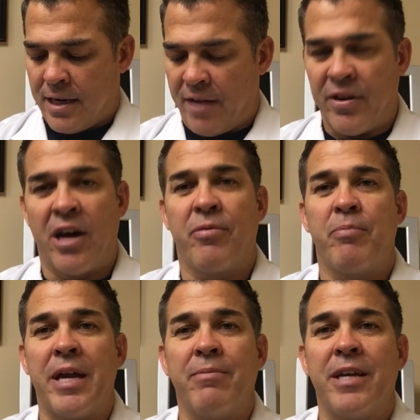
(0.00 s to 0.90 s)
I've helped
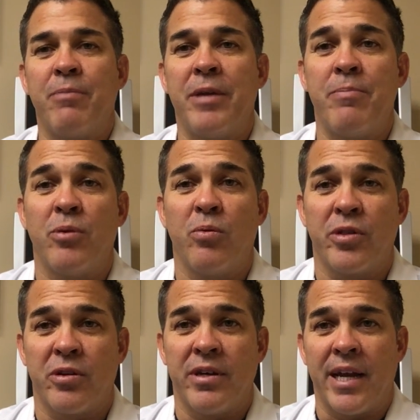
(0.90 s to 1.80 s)
many, many people
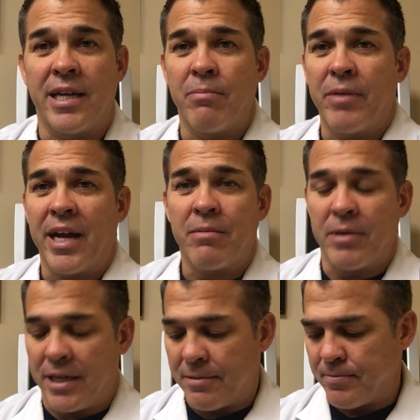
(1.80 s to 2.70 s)
with their neck and back
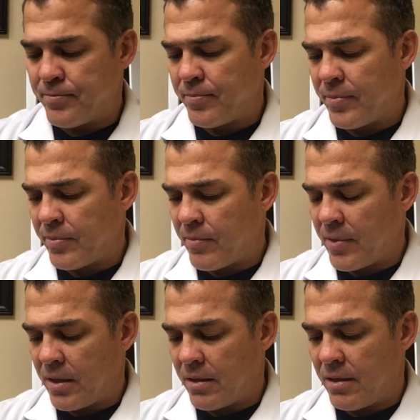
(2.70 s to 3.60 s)
pain.
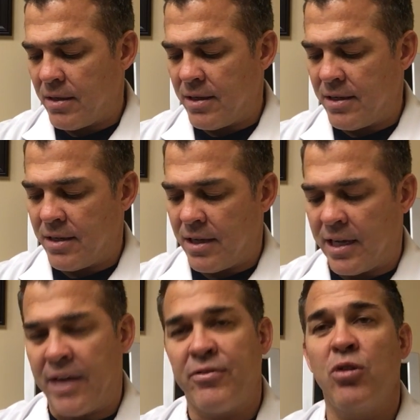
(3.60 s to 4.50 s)
Uh,
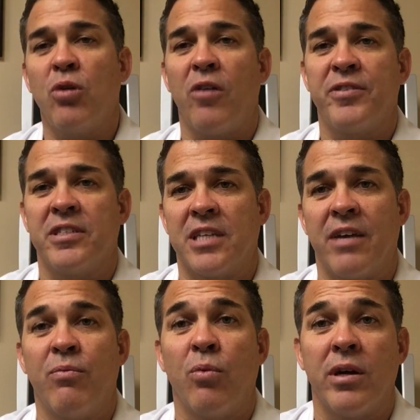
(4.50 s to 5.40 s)
I have two offices. I
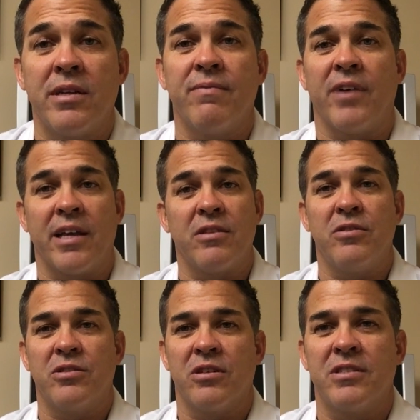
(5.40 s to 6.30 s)
have one in Vineland,
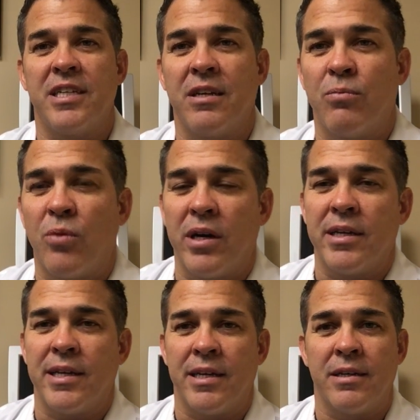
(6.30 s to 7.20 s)
New Jersey, and
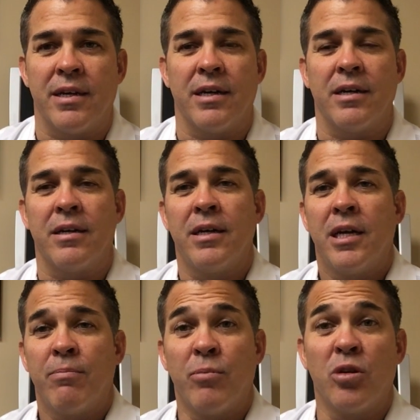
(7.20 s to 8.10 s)
one in uh,
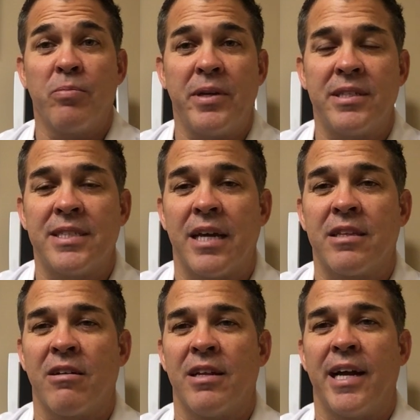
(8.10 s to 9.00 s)
Myrtle Beach,
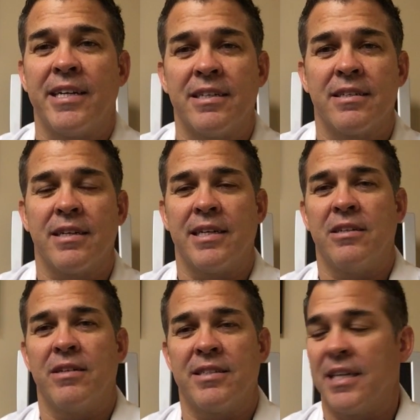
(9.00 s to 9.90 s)
South Carolina. I
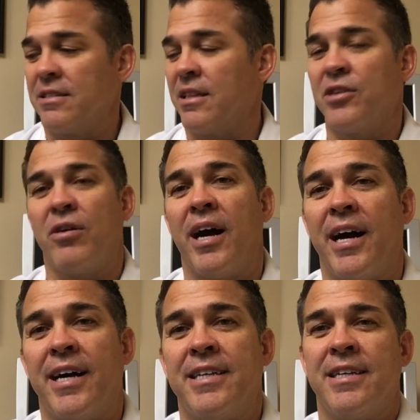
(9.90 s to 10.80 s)
know that sounds a little
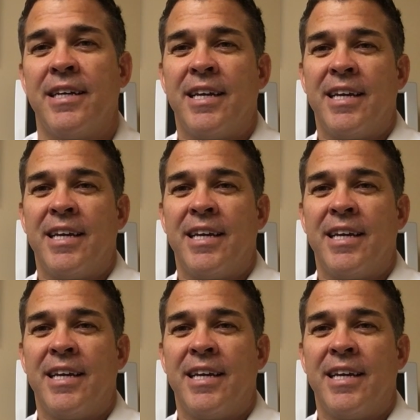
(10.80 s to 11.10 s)
odd.